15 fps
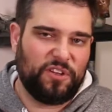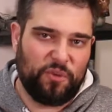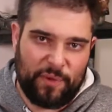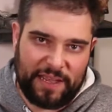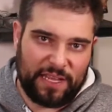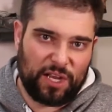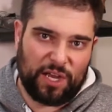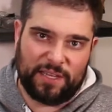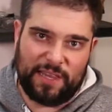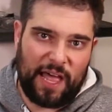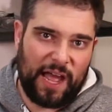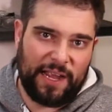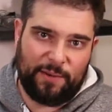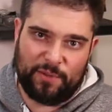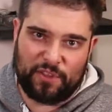doing it
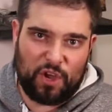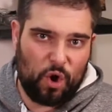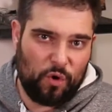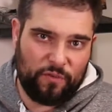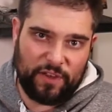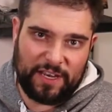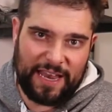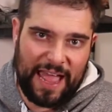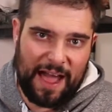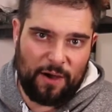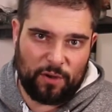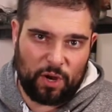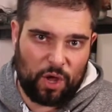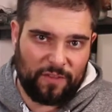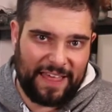online with COVID now
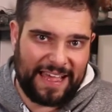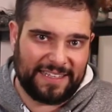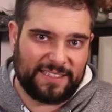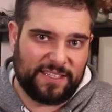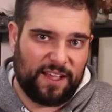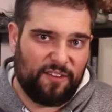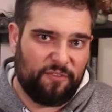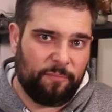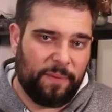and all that stuff,